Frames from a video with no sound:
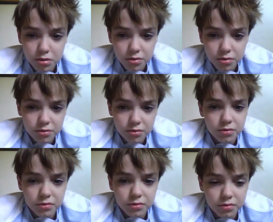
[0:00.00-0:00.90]

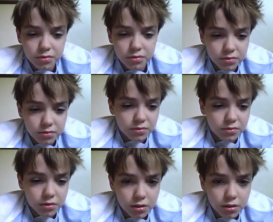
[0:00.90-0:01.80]

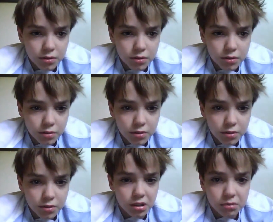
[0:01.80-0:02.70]

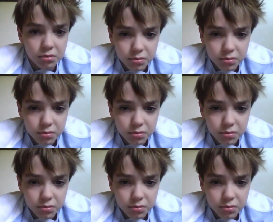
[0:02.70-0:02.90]
(no one is talking)